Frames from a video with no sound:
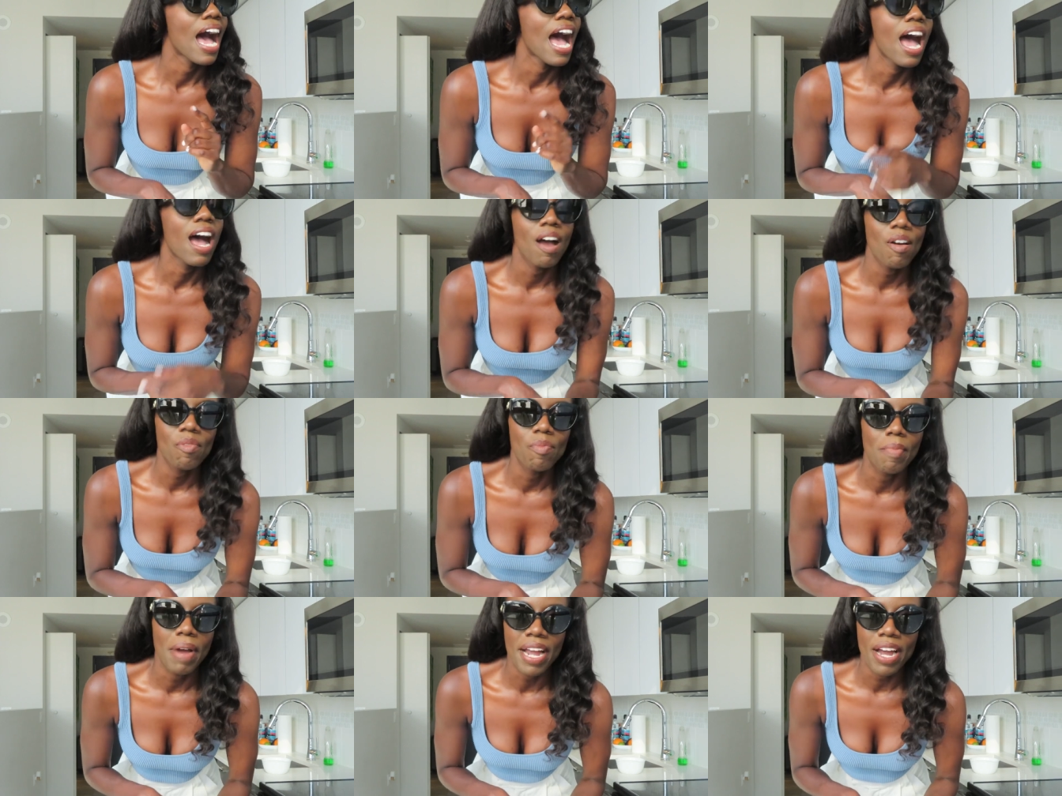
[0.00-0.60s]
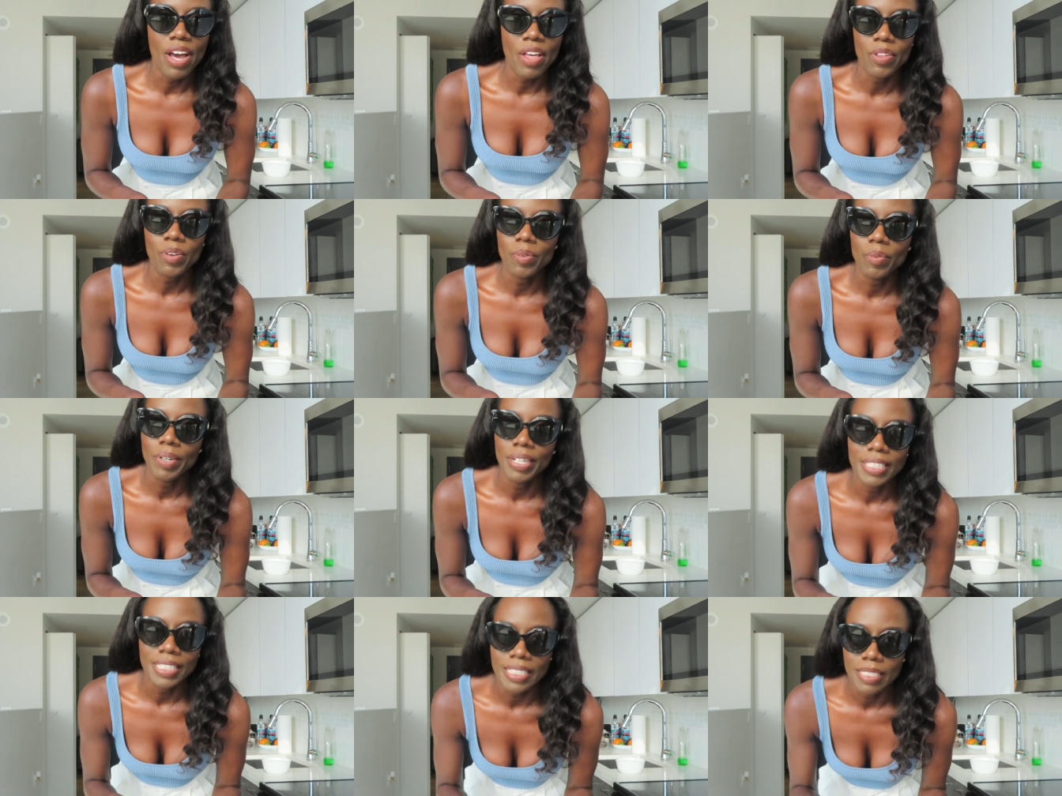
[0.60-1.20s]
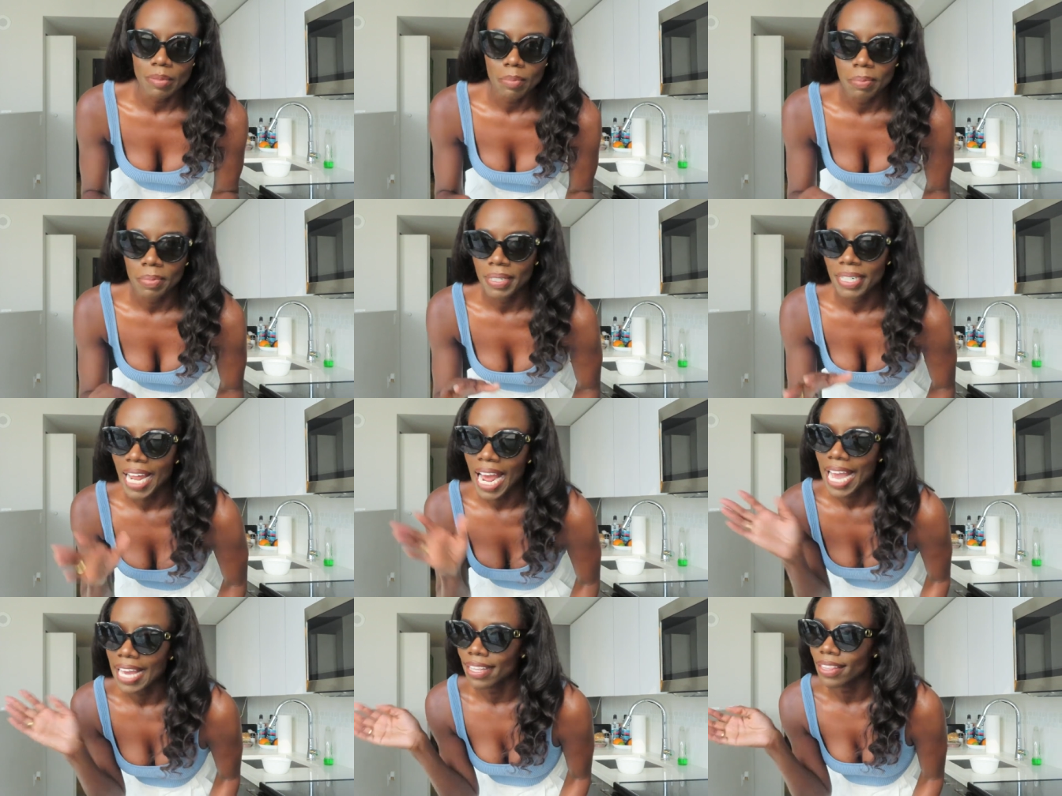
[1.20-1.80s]
I have my other ones,
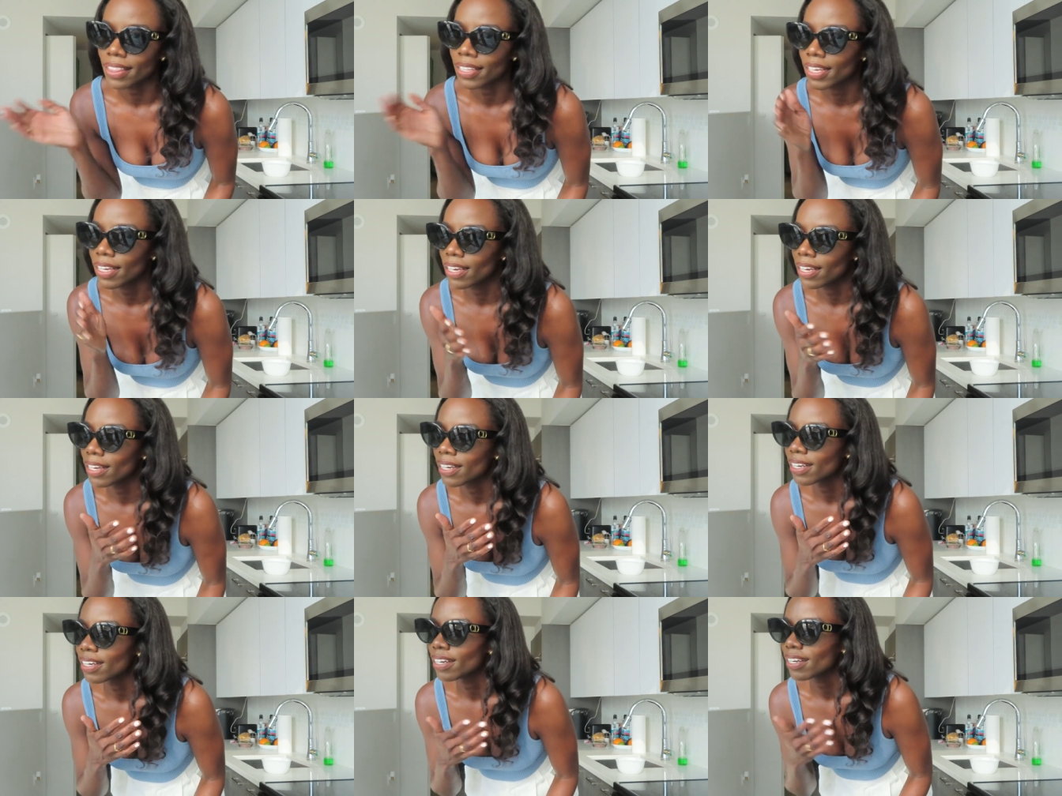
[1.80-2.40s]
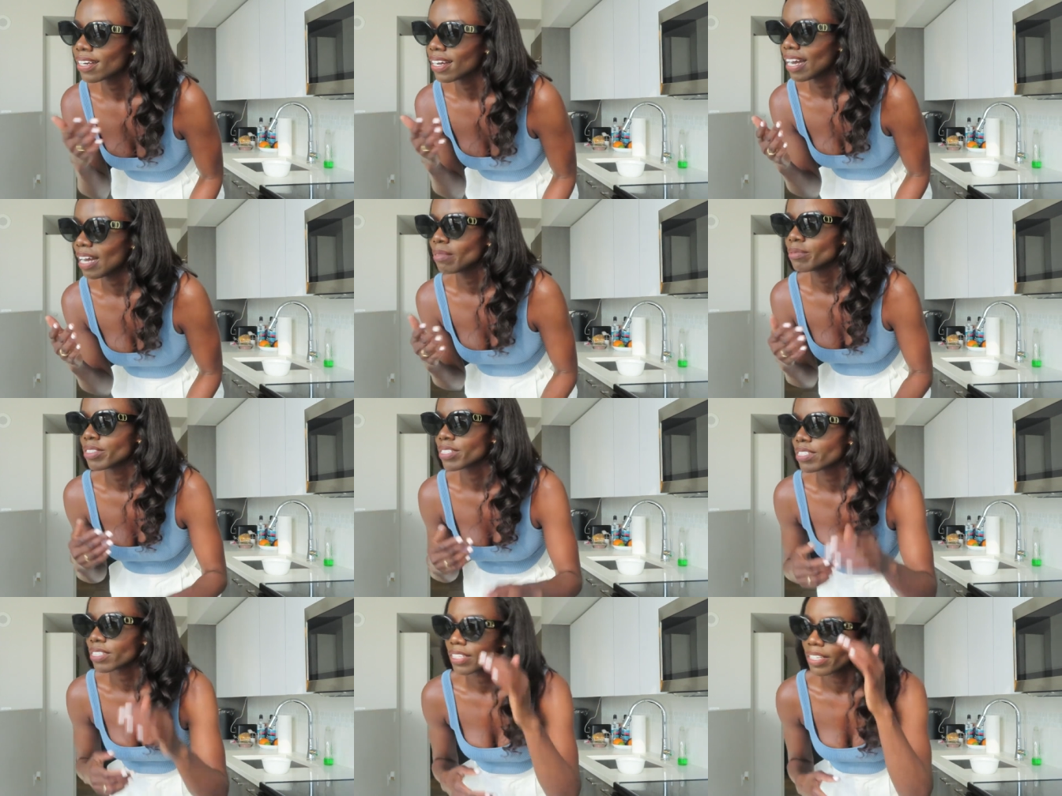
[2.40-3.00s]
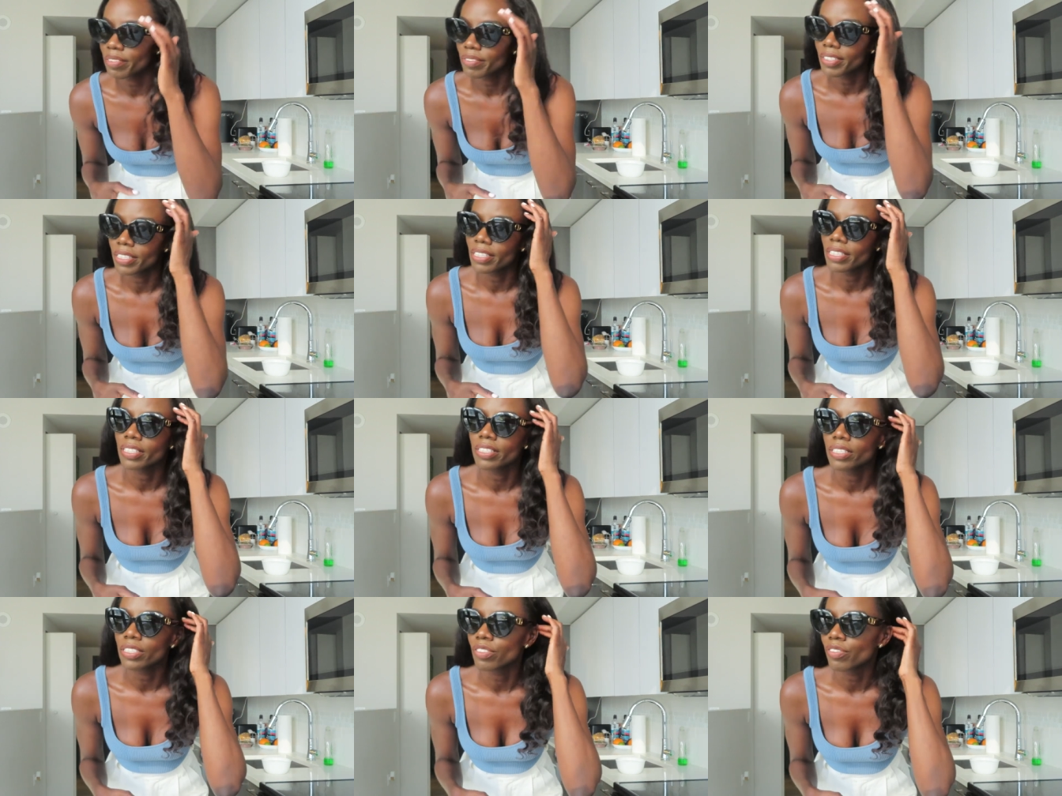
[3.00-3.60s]
but I think I'm just
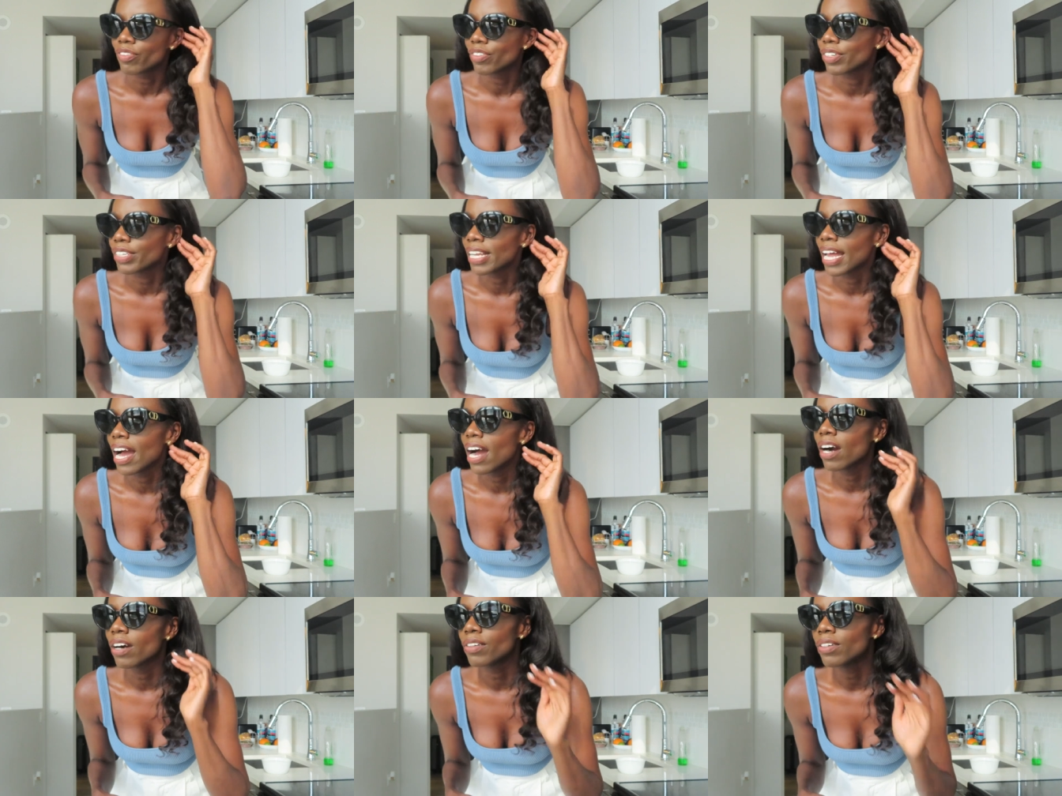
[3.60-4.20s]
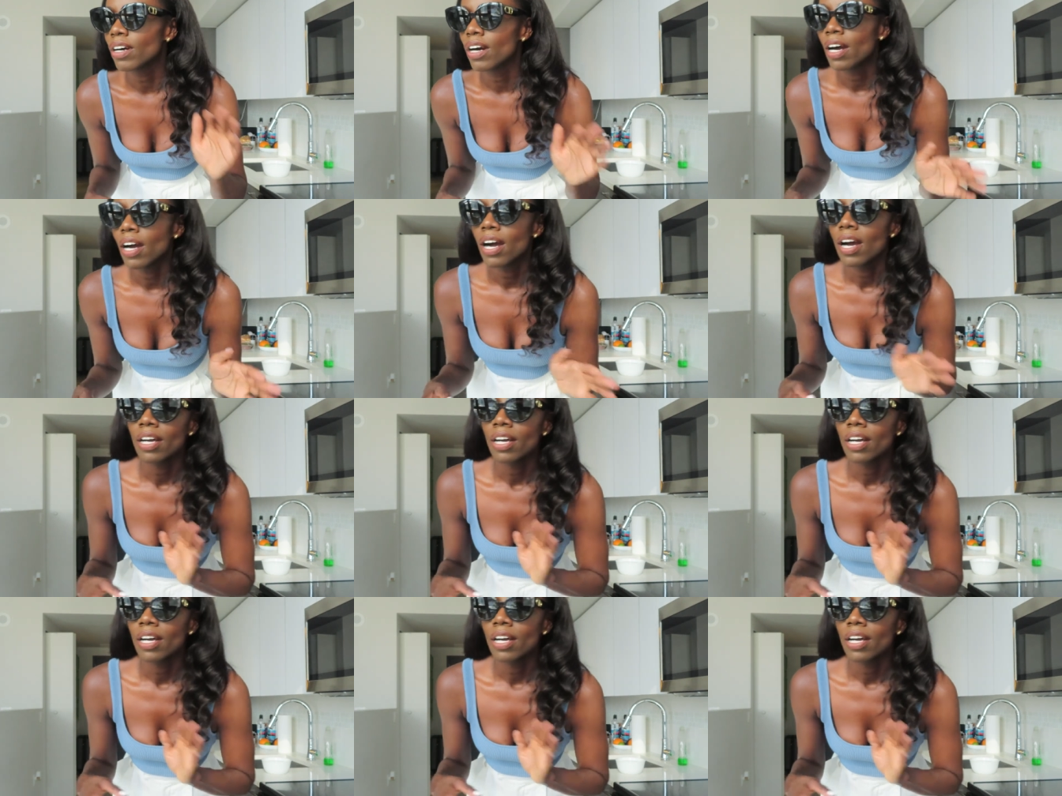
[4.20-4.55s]
loving these for now.